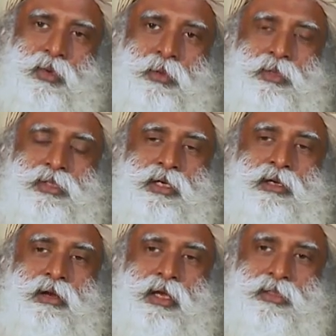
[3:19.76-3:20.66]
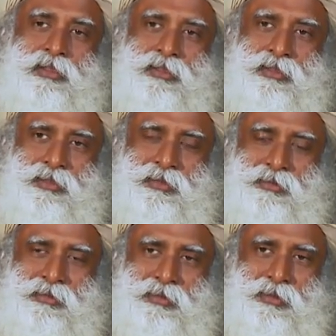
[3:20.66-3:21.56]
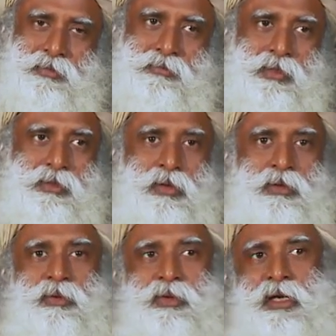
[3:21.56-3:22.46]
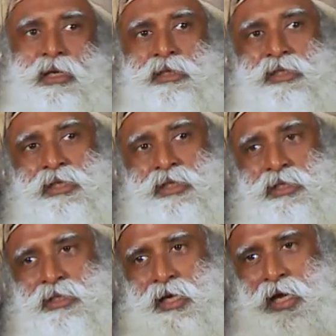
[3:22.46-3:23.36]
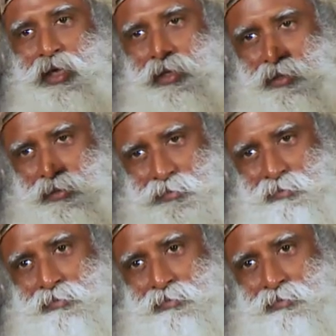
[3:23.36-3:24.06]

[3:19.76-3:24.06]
When we say grace, we are not looking at a certain kind.